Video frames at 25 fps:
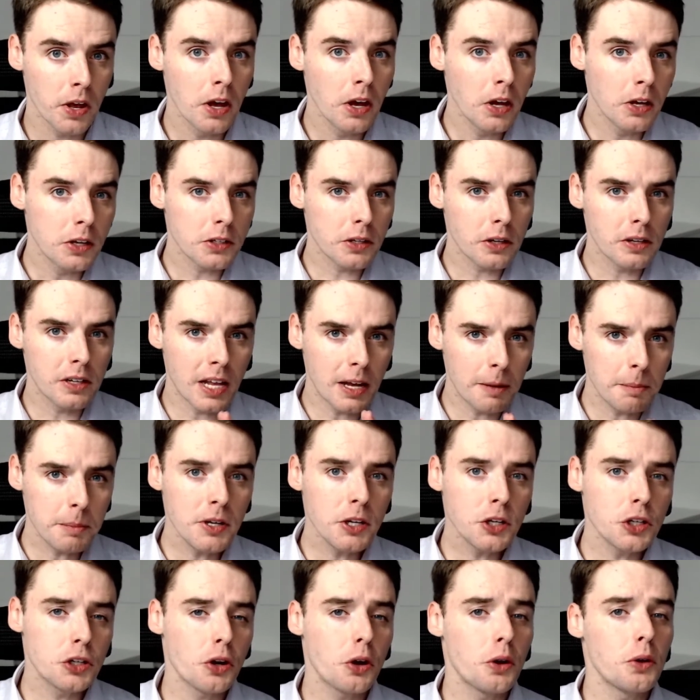So let me
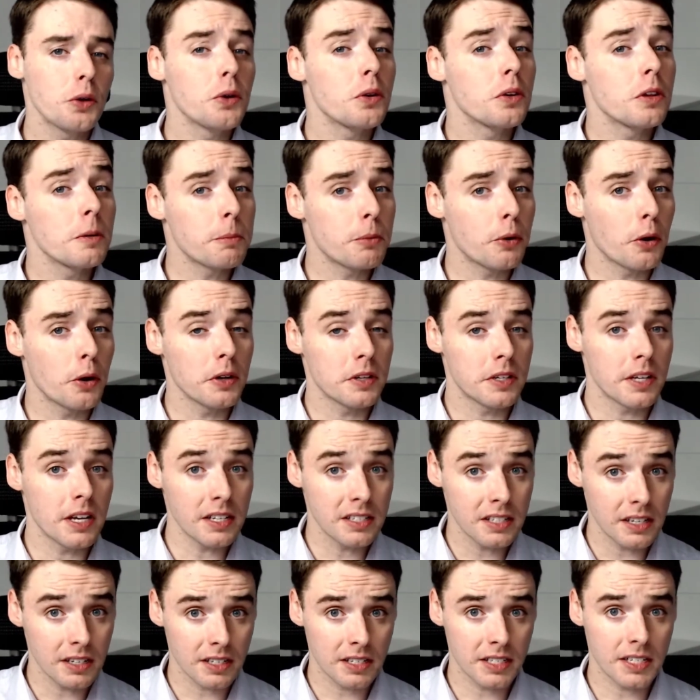show you the process
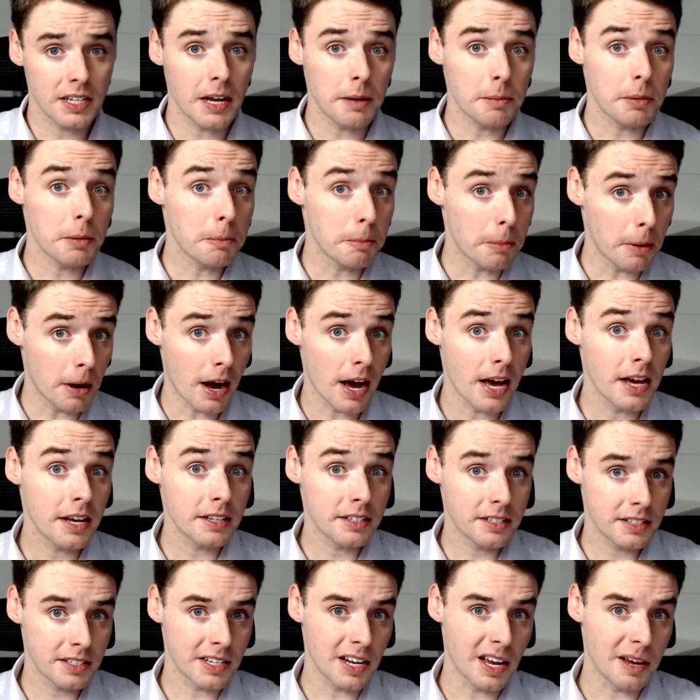step by
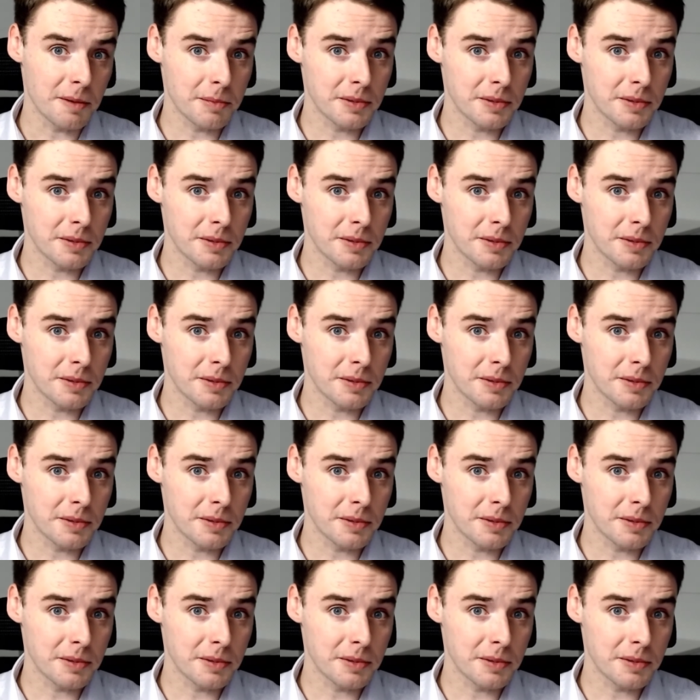step,